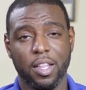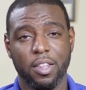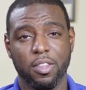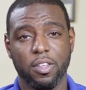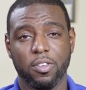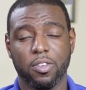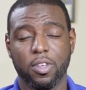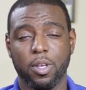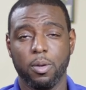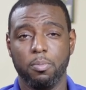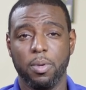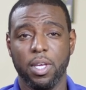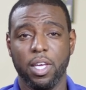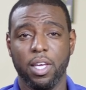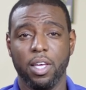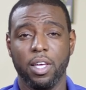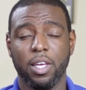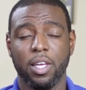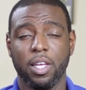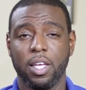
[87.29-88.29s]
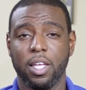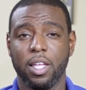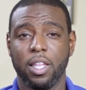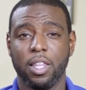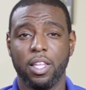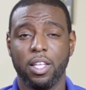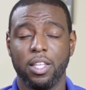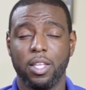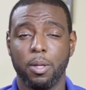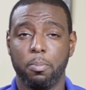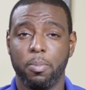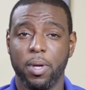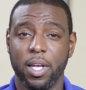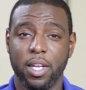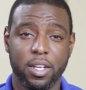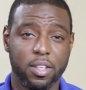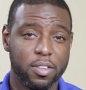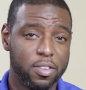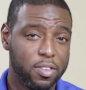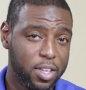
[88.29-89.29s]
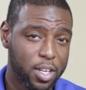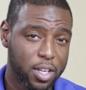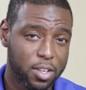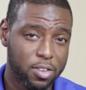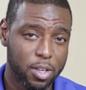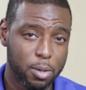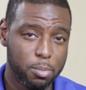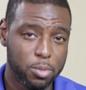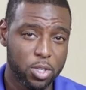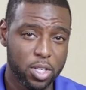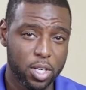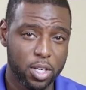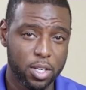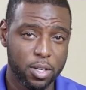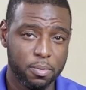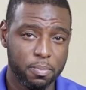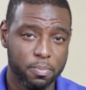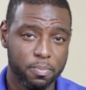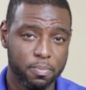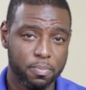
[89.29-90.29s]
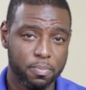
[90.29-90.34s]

This could be the dependency exemption,